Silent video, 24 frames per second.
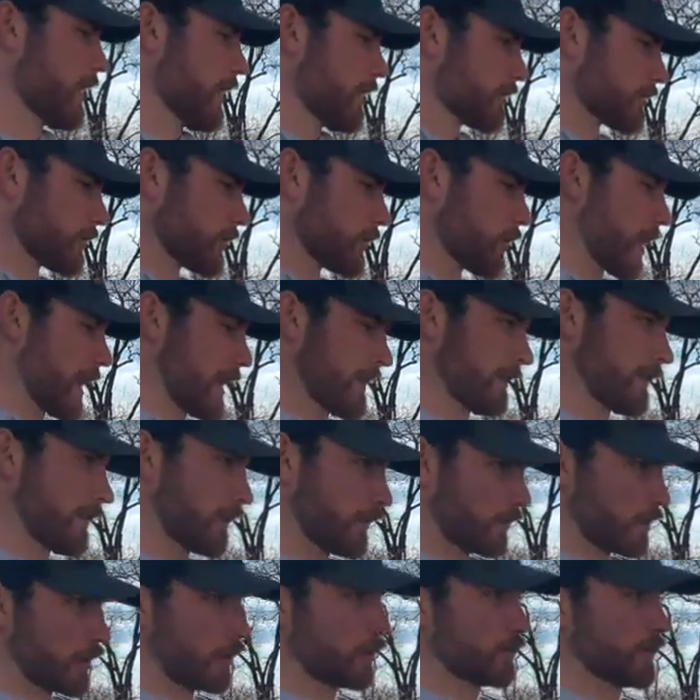So you had the
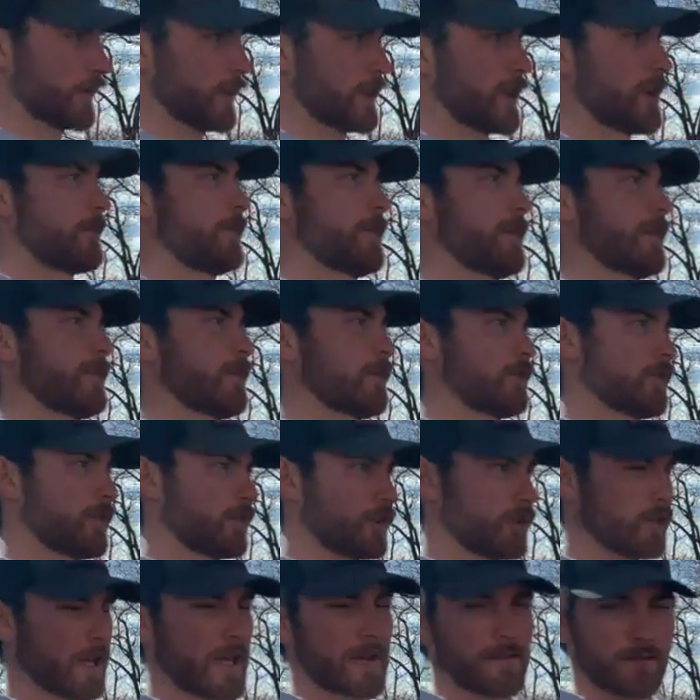cold air come in, and
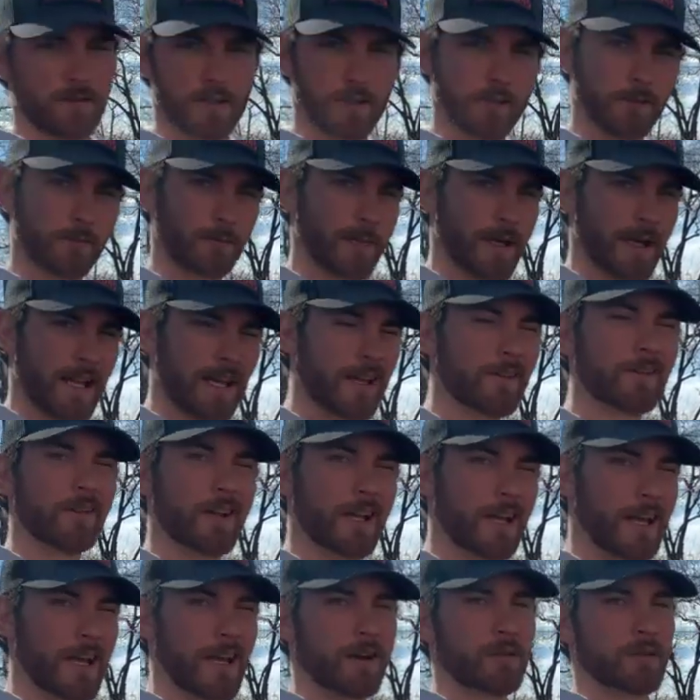you had to load about every
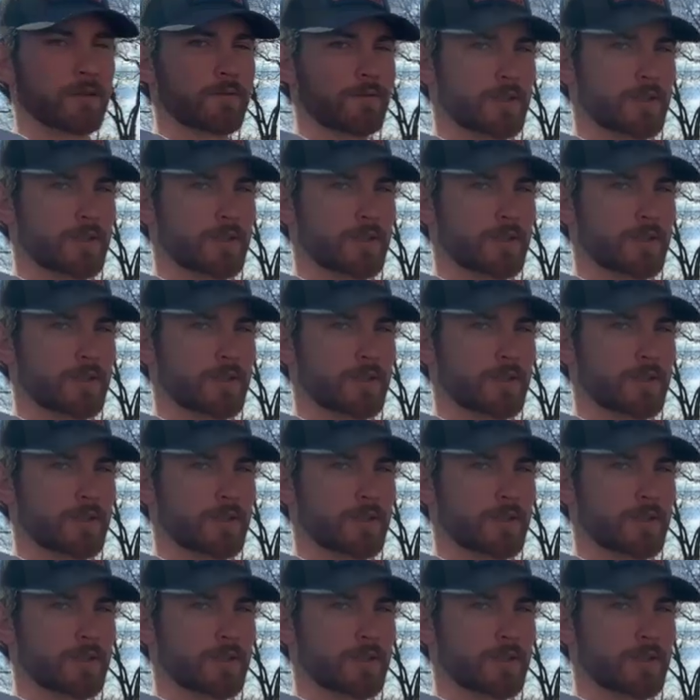hour,